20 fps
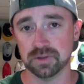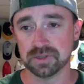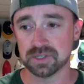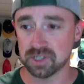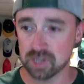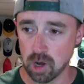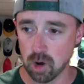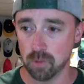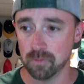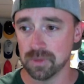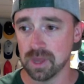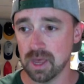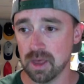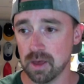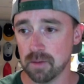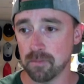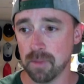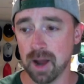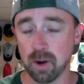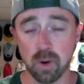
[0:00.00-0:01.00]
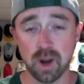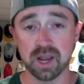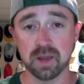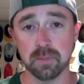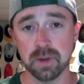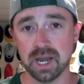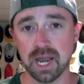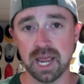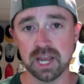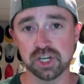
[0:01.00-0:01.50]
So my
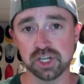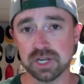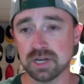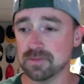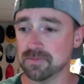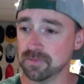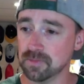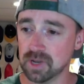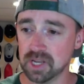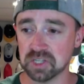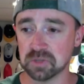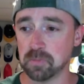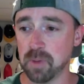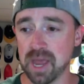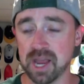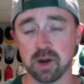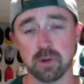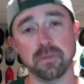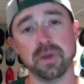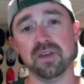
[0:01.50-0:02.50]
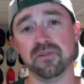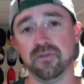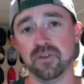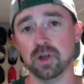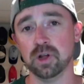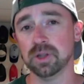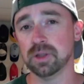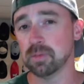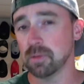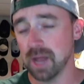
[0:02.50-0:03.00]
recommendation is Baker
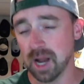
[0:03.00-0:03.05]
Mayfield.